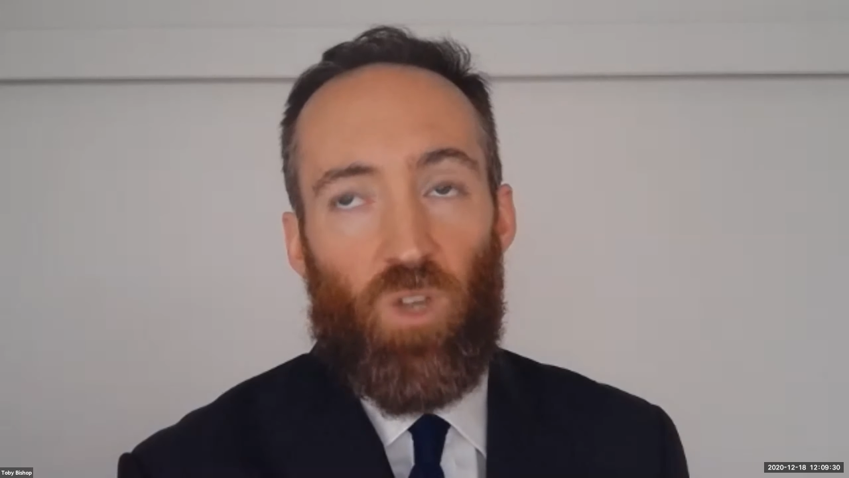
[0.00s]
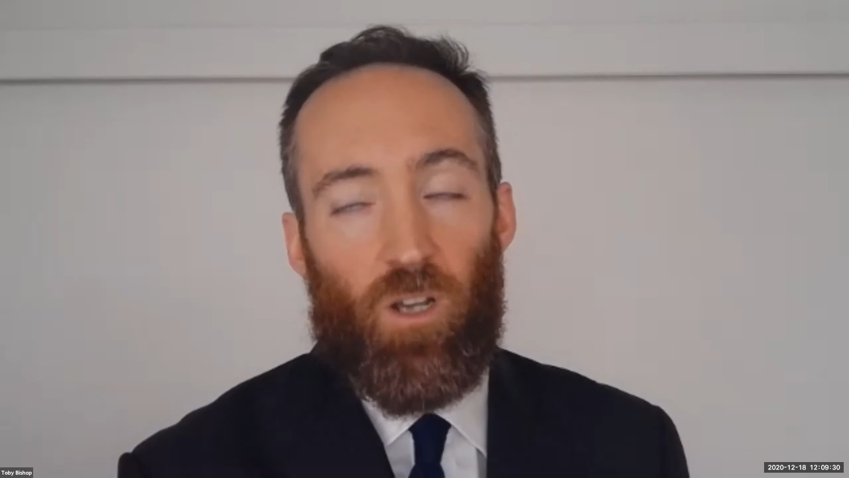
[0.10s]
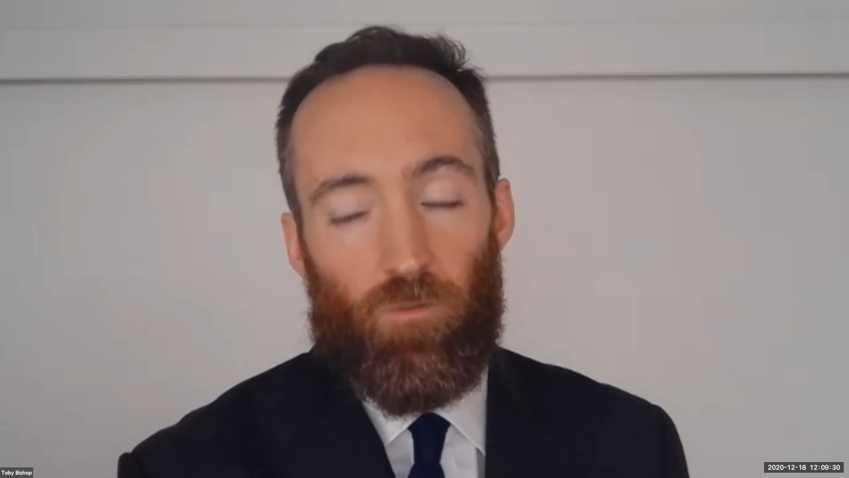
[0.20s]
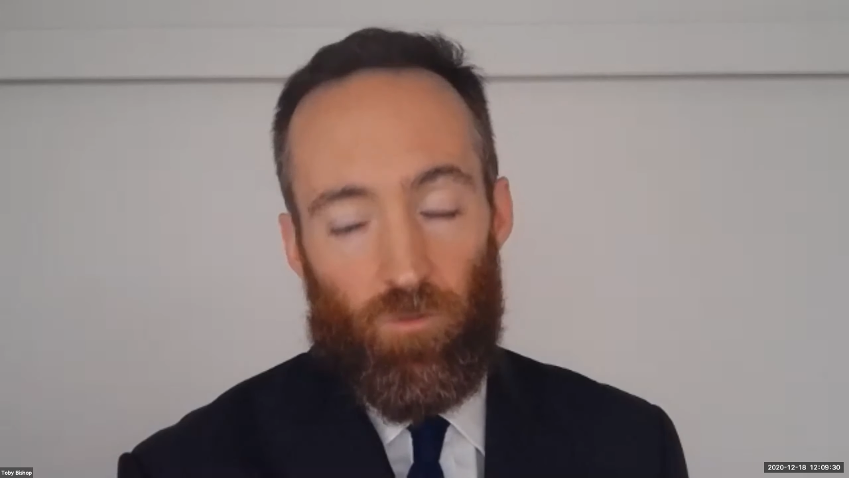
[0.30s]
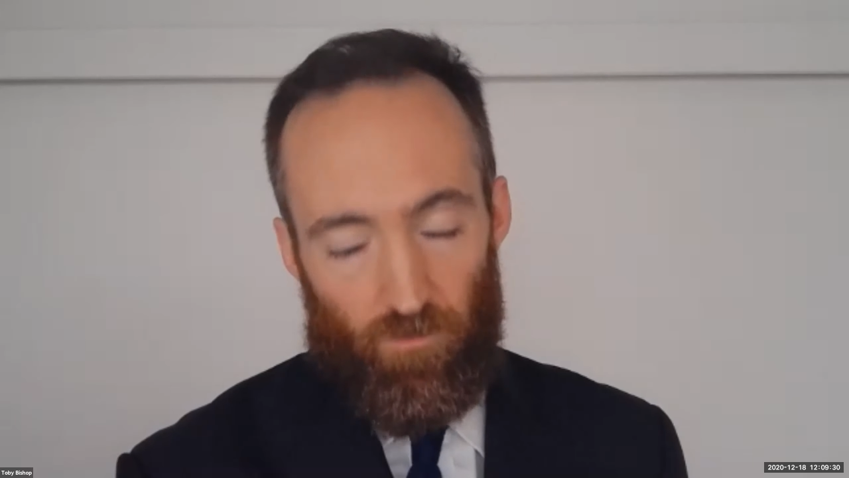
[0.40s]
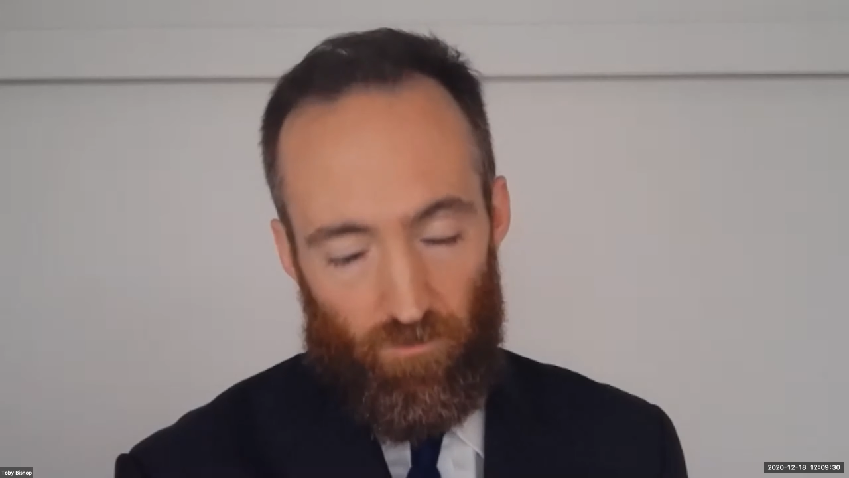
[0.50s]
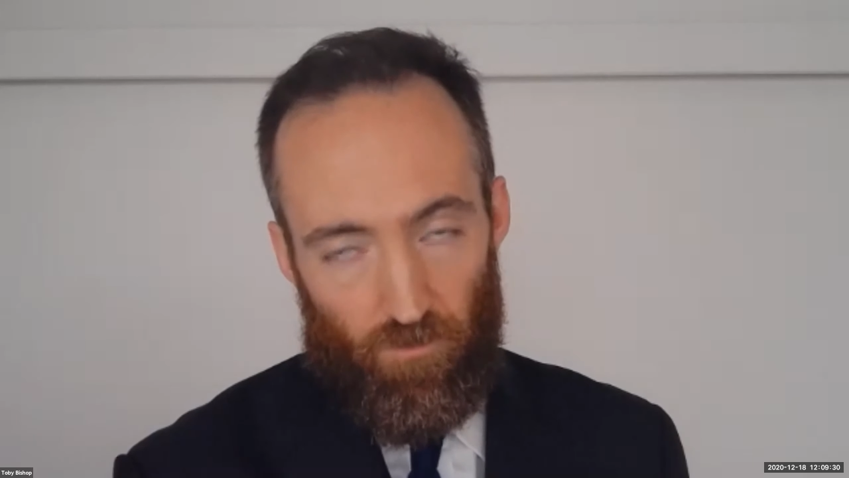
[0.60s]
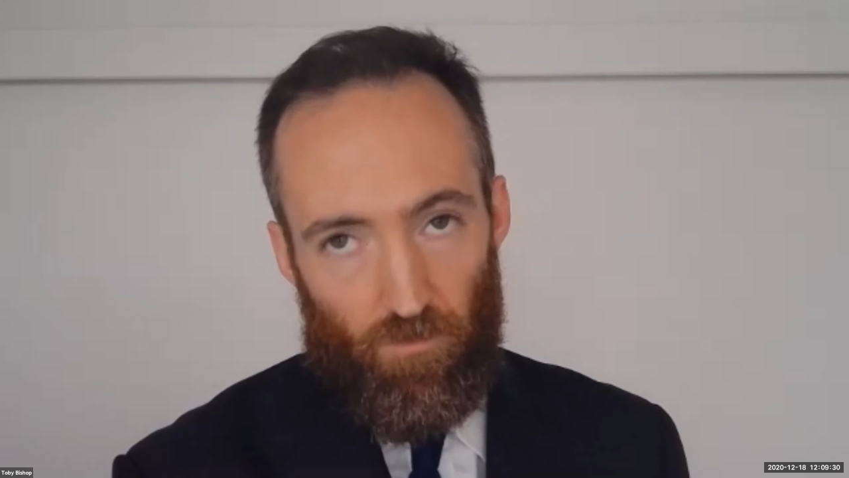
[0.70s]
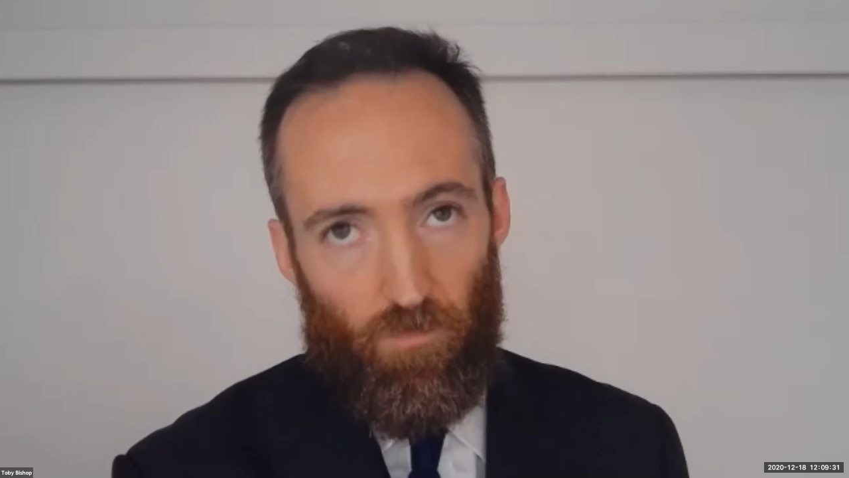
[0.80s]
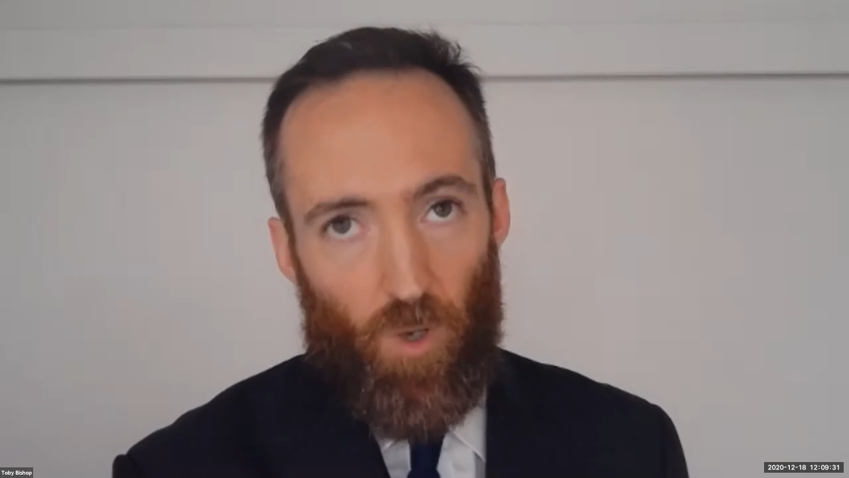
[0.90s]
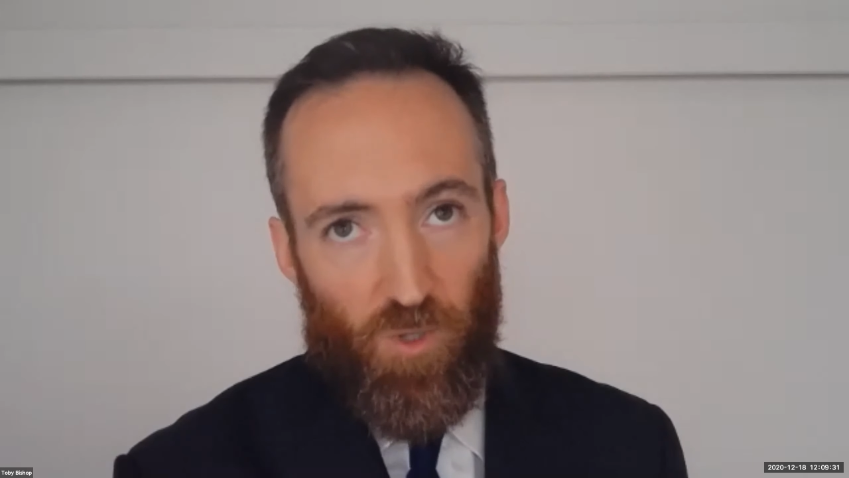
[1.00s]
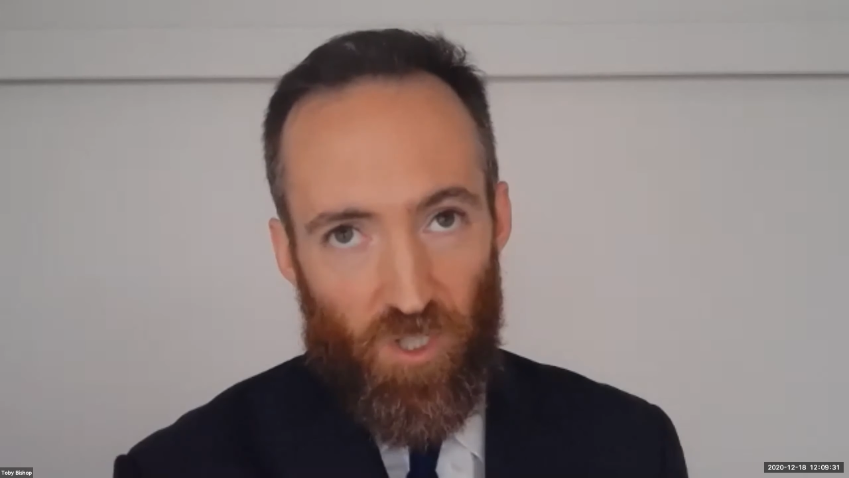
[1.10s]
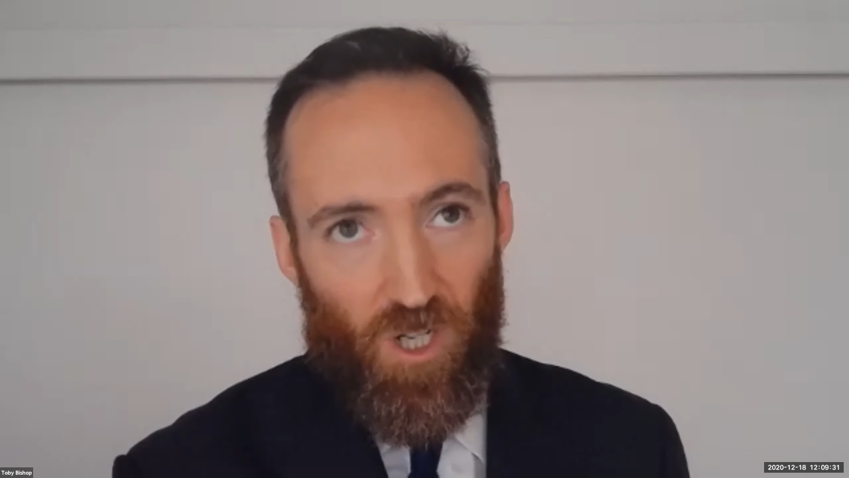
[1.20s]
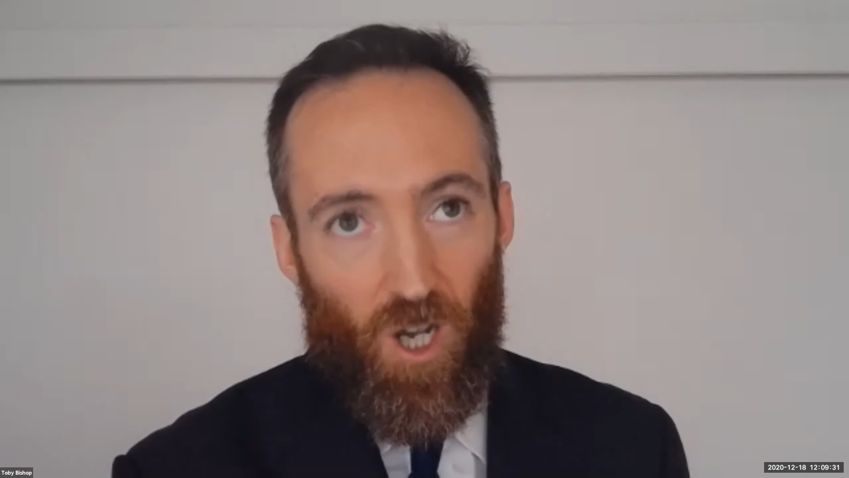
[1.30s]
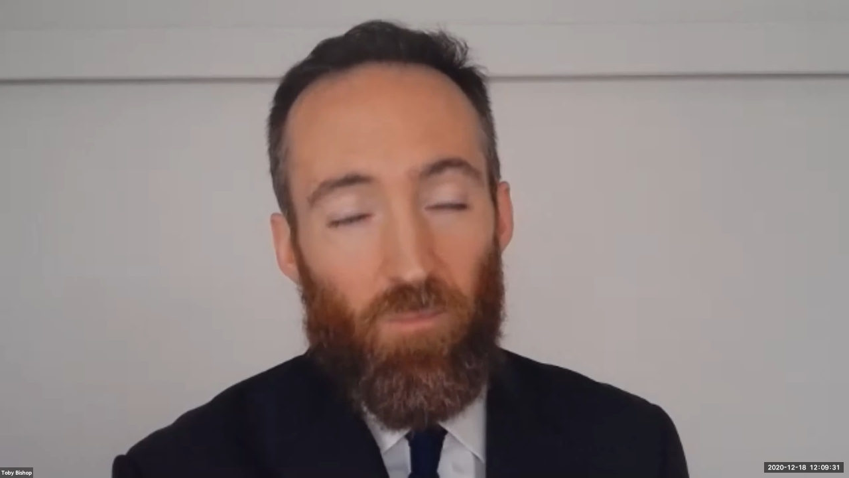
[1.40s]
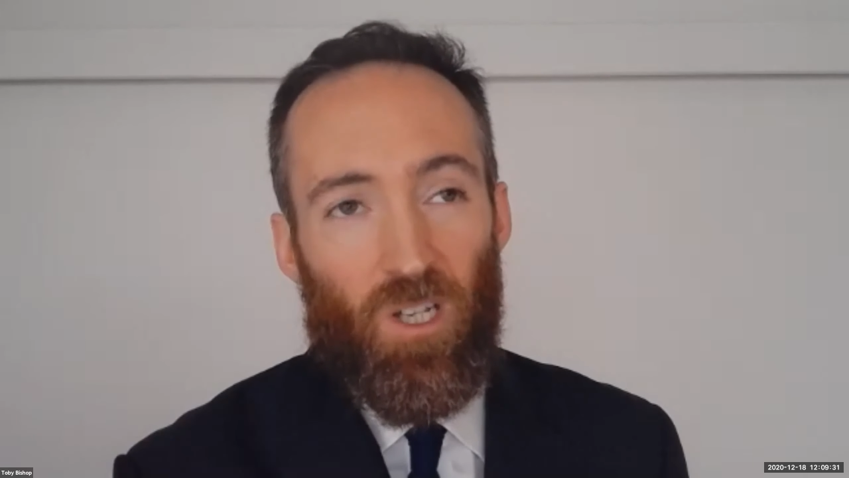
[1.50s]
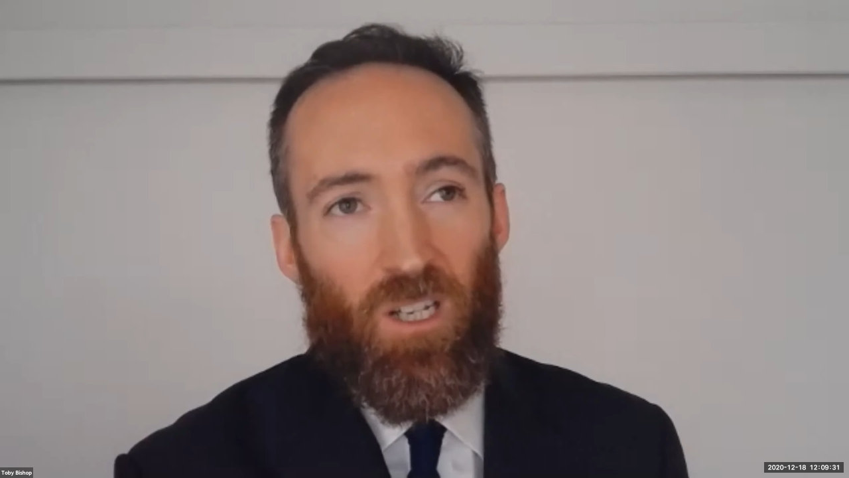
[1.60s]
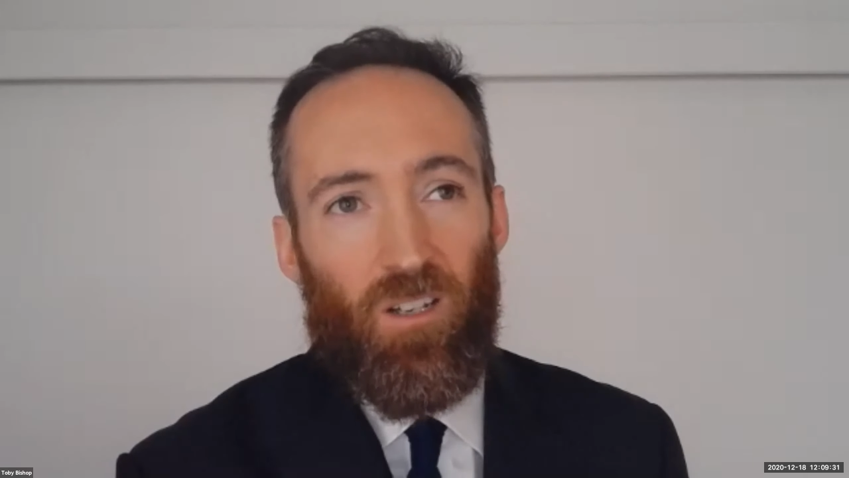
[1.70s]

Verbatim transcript: Now, most of the time,